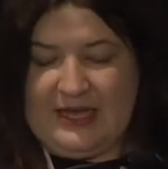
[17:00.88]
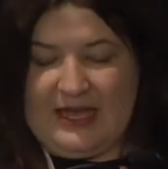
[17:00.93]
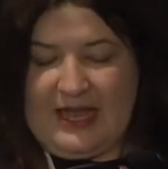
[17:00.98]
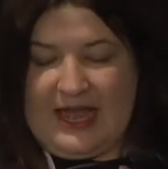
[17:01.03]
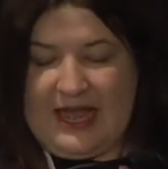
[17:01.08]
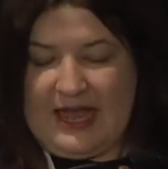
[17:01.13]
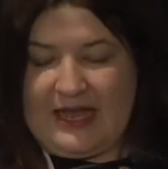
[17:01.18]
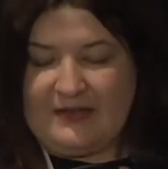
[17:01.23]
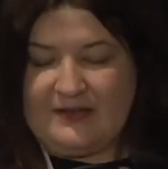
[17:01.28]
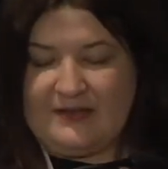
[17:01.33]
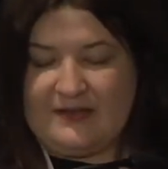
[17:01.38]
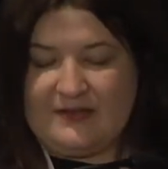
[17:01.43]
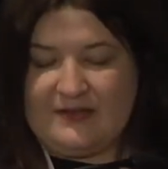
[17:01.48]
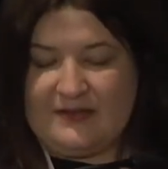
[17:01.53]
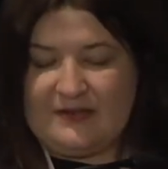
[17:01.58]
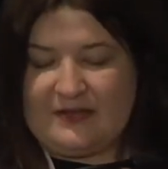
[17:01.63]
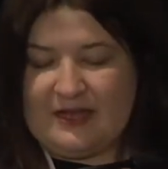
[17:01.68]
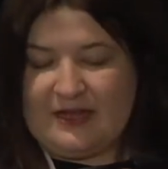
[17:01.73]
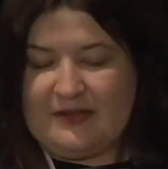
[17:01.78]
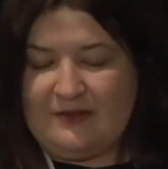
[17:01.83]
And
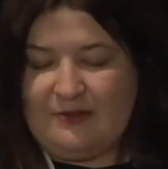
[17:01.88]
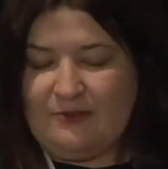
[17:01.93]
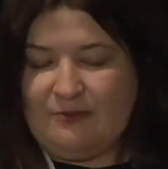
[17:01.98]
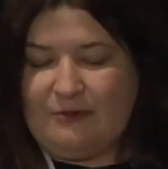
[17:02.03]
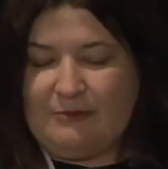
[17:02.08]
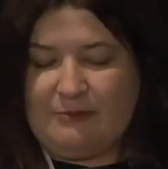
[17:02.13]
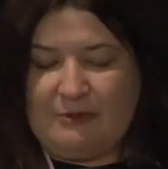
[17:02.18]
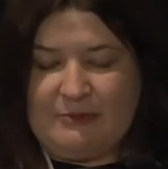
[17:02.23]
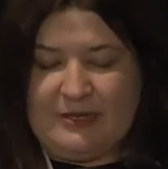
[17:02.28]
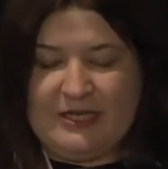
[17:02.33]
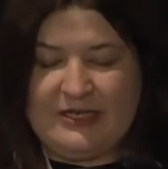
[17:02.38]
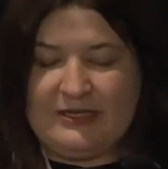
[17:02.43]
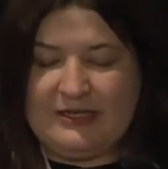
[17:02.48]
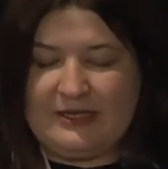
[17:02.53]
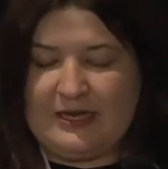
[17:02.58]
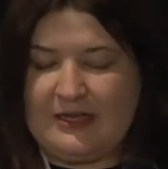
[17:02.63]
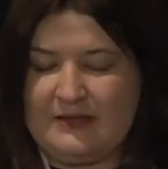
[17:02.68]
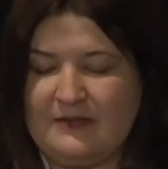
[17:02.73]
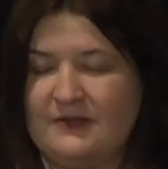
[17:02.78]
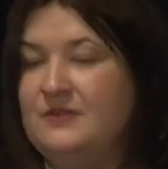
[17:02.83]
that when we meet
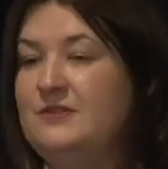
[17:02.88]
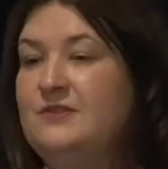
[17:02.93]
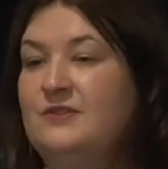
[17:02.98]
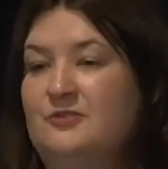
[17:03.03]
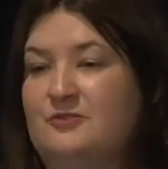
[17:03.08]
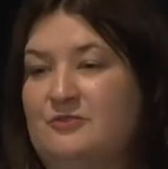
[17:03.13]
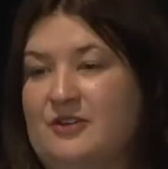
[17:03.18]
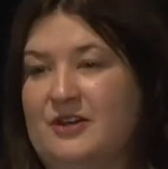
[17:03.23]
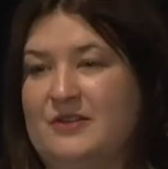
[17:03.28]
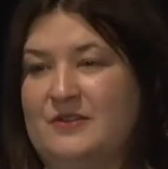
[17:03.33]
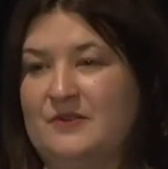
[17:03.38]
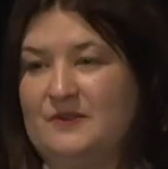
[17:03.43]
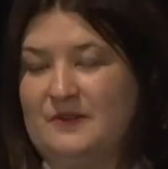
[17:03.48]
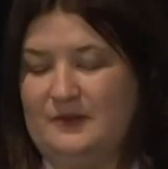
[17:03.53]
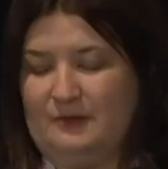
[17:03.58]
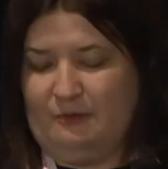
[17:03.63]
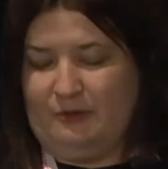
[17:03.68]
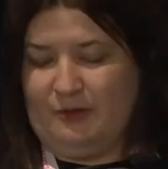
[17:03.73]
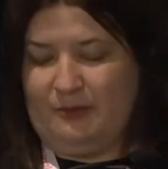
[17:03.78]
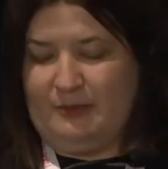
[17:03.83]
again, this trust will be